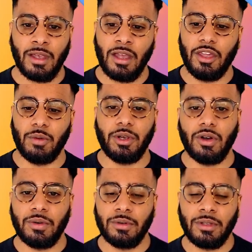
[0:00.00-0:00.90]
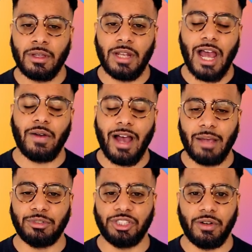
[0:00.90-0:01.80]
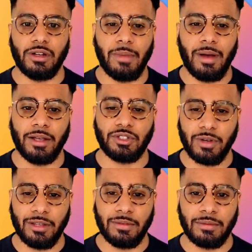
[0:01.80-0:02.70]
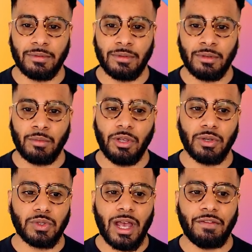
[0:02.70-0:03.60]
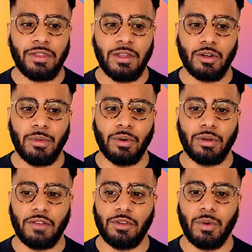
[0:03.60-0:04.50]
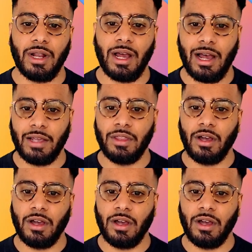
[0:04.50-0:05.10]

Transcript: There we go. Now I'm sharing my screen. We also have theater mode if you want to hide the